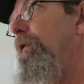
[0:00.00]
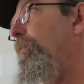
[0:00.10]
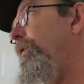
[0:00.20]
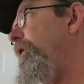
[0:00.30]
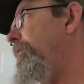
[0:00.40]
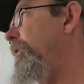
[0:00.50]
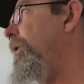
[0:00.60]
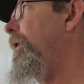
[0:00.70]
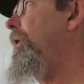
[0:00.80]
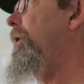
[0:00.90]
the
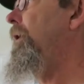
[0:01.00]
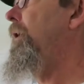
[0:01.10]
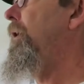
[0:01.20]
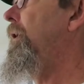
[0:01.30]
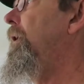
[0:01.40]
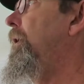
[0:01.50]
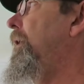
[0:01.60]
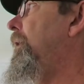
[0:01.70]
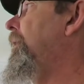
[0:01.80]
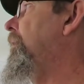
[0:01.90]
Bohemian.
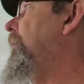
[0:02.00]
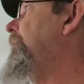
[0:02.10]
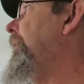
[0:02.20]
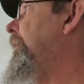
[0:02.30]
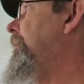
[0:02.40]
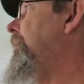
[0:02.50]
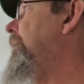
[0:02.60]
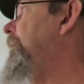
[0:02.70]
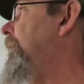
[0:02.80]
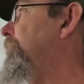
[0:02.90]
Oh, I've had
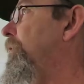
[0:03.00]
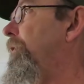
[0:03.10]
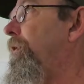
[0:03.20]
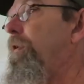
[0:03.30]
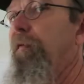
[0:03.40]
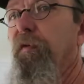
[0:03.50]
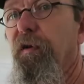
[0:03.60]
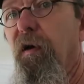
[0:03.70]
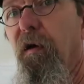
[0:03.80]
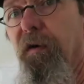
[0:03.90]
a number of their different
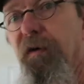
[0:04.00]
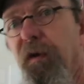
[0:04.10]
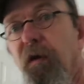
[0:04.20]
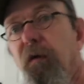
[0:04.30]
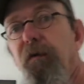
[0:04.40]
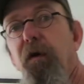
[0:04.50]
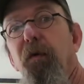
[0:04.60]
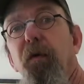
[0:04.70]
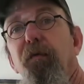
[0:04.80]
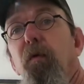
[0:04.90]
cigars, and they're you know
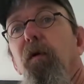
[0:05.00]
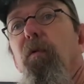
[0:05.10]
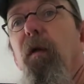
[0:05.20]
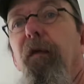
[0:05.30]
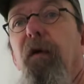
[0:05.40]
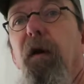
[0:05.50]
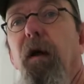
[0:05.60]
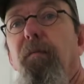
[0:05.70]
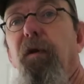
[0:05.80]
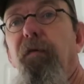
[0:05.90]
they're affordable, and, they're, and
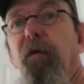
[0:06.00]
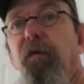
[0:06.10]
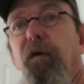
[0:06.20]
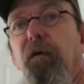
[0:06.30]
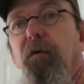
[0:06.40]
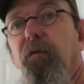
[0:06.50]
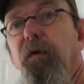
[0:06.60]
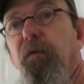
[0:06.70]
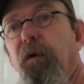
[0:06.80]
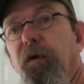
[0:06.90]
I believe they're they're they're
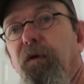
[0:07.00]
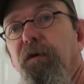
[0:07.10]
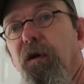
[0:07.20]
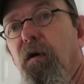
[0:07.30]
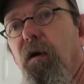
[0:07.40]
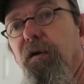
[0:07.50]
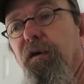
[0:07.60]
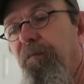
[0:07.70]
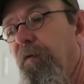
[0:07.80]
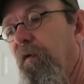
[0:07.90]
really good cigars.
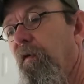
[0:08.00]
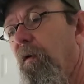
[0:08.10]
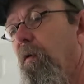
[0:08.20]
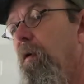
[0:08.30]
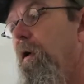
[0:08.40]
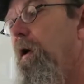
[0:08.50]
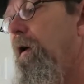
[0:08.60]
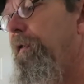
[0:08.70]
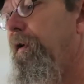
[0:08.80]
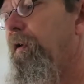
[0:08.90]
So
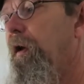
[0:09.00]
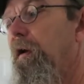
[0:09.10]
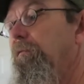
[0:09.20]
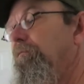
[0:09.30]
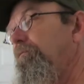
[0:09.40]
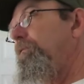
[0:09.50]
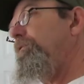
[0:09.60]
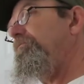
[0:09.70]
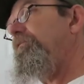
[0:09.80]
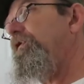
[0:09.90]
they're not
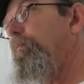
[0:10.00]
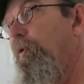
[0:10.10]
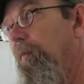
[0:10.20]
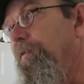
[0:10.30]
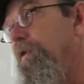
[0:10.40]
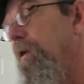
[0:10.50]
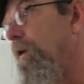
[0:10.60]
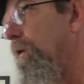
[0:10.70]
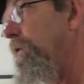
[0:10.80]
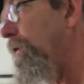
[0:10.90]
superb
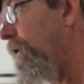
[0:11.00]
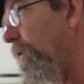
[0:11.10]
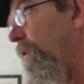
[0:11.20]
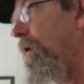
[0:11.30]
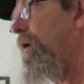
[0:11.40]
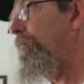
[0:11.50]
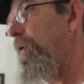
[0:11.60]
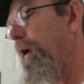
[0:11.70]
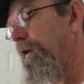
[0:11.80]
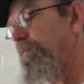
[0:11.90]
cigars. They're not real
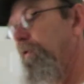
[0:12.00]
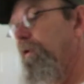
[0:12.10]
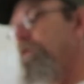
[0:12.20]
complex, but they